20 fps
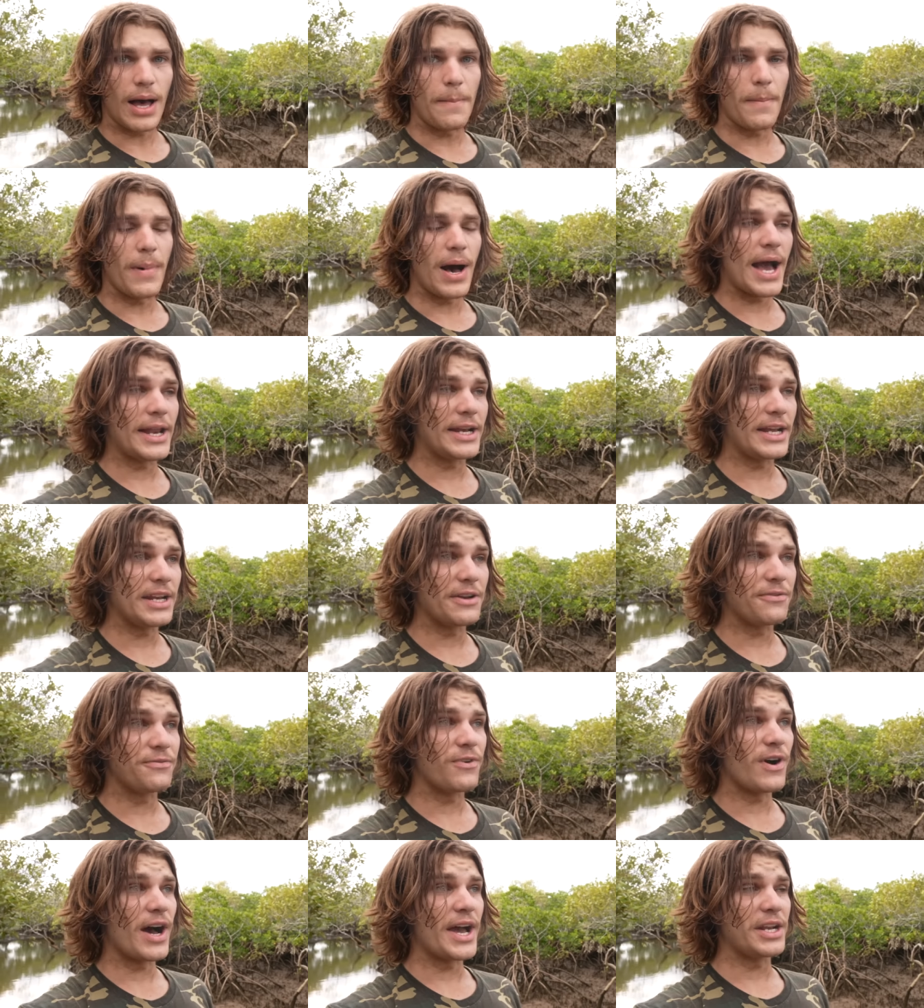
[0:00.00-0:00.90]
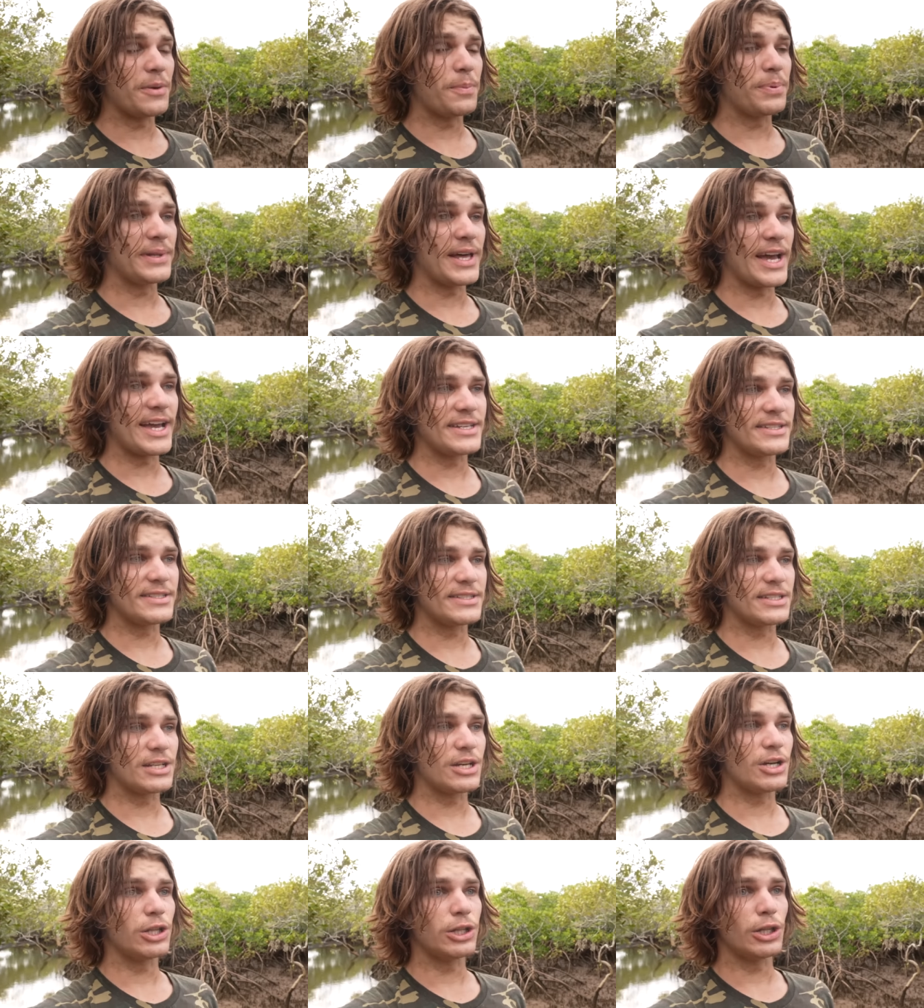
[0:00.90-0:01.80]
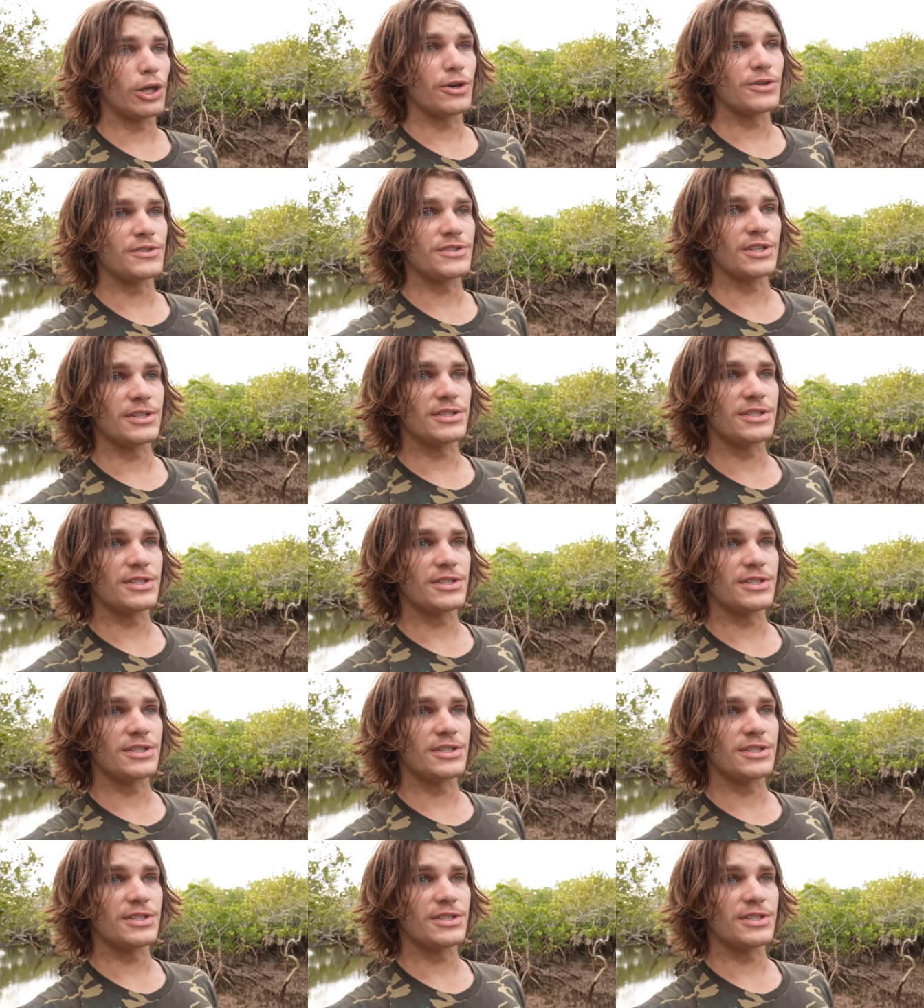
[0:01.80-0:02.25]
I might need to find a place closer